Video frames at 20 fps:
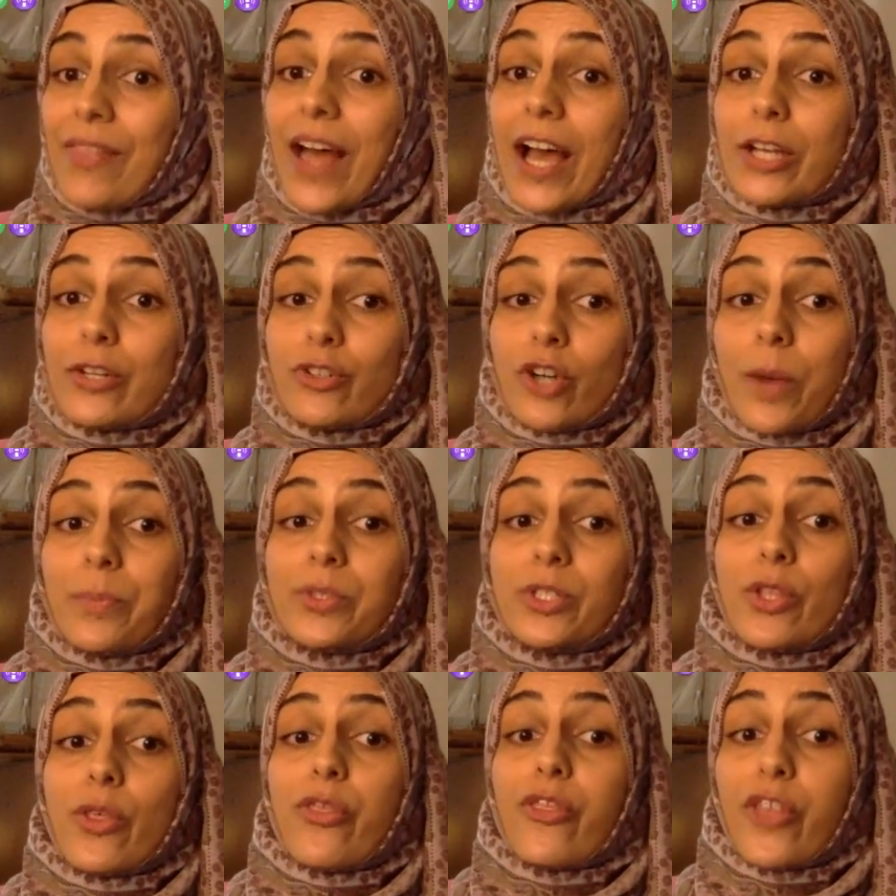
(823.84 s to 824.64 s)
that
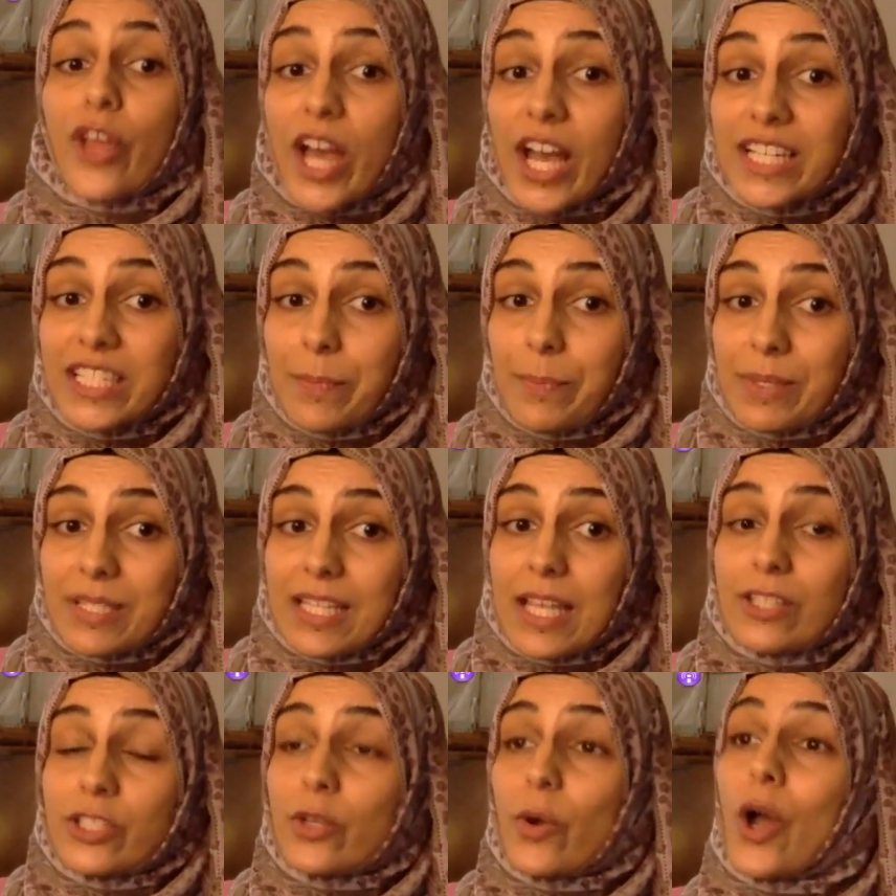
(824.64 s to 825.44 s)
dropped to
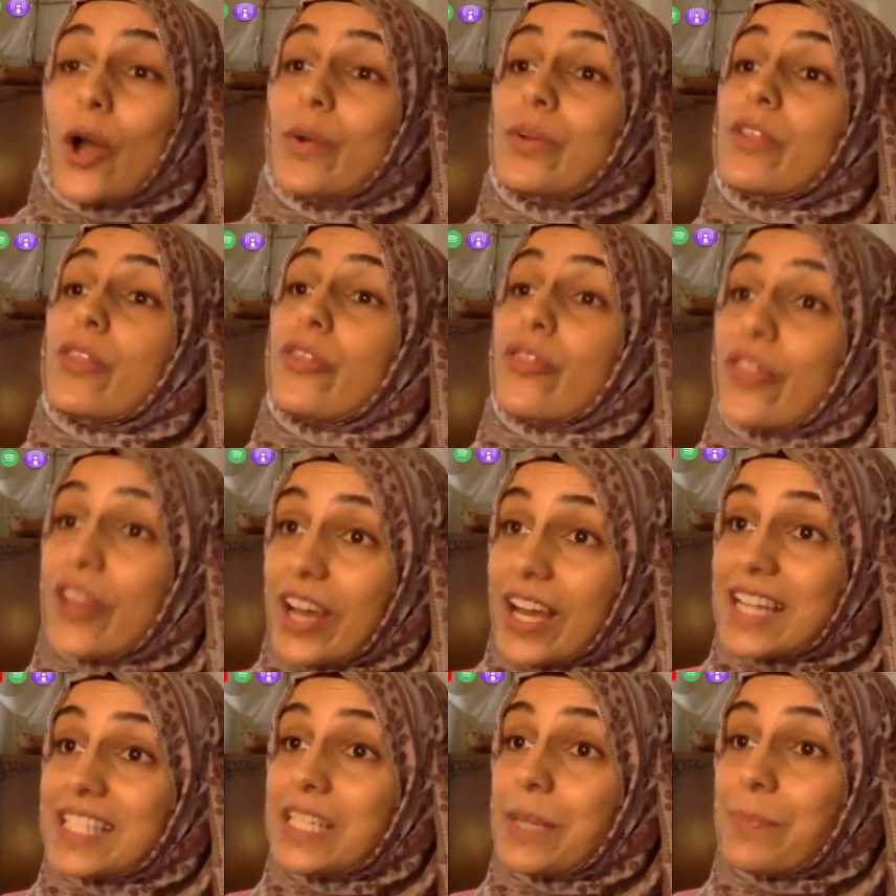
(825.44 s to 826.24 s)
30%. So only
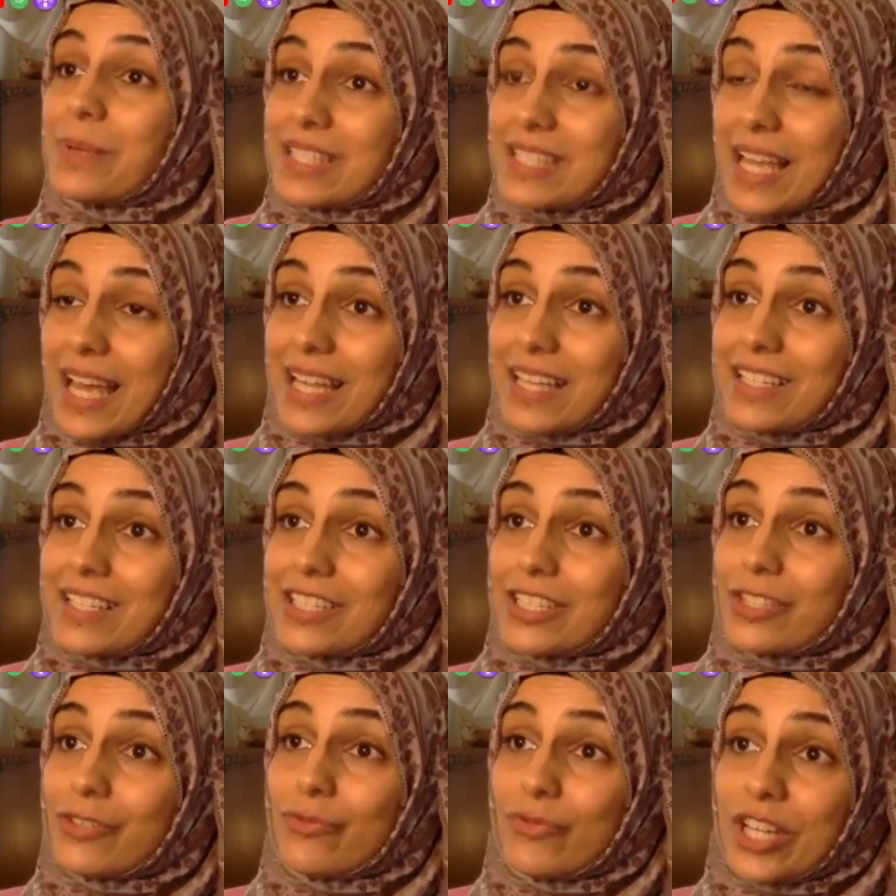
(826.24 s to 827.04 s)

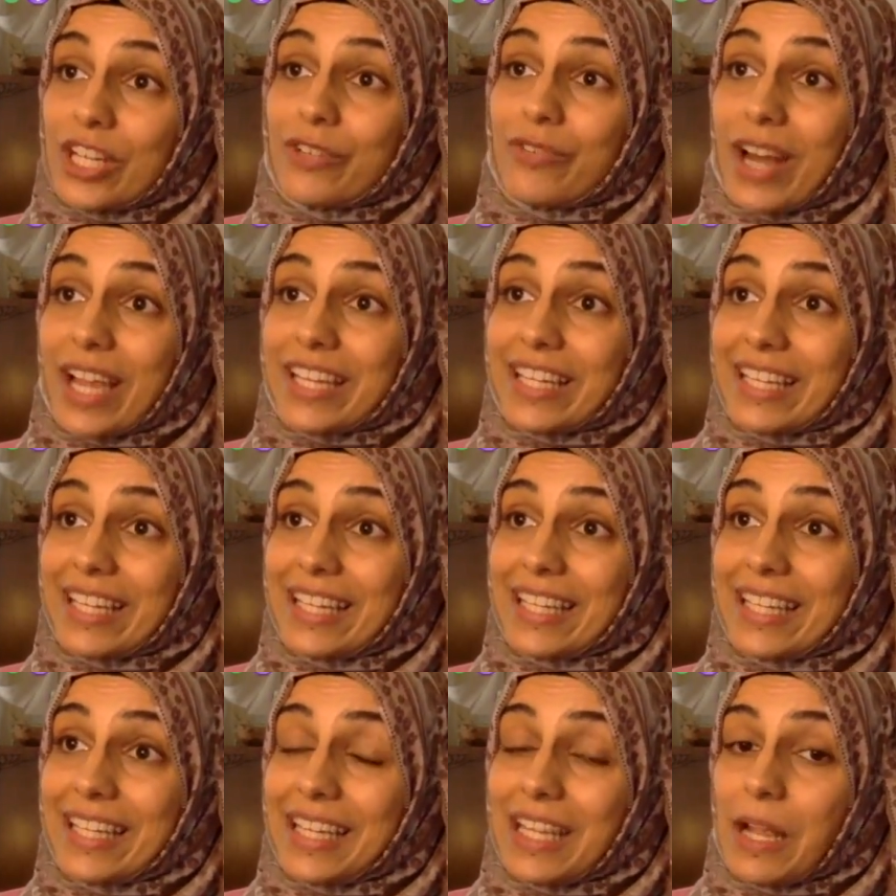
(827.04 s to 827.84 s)
30% read
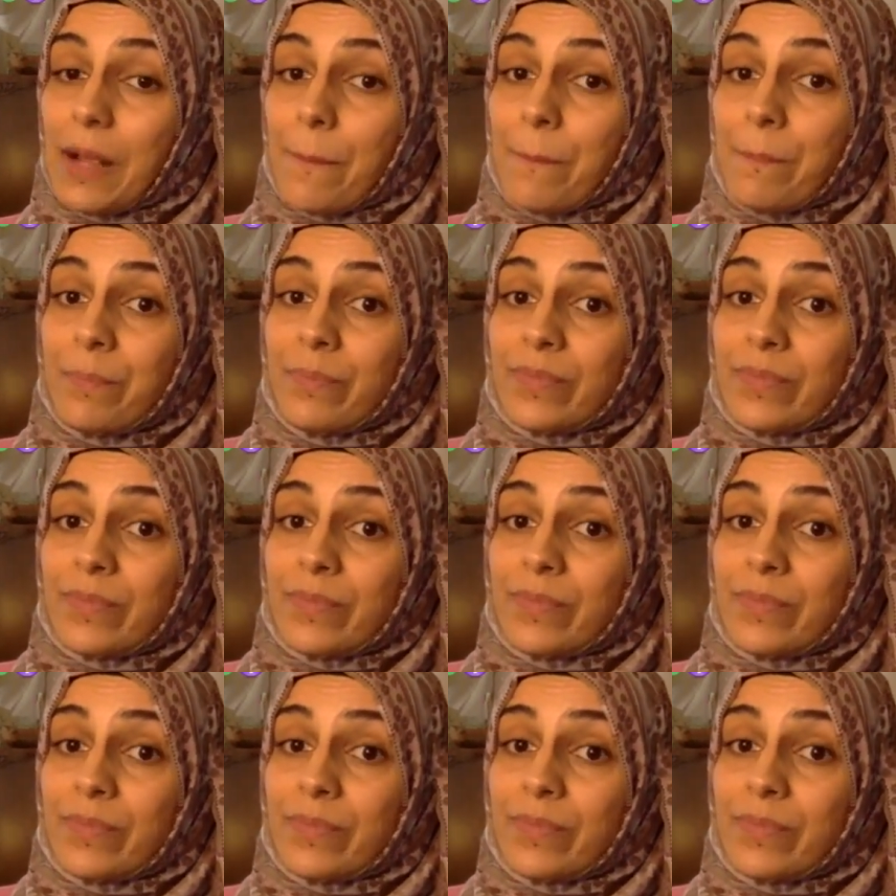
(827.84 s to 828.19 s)
regularly.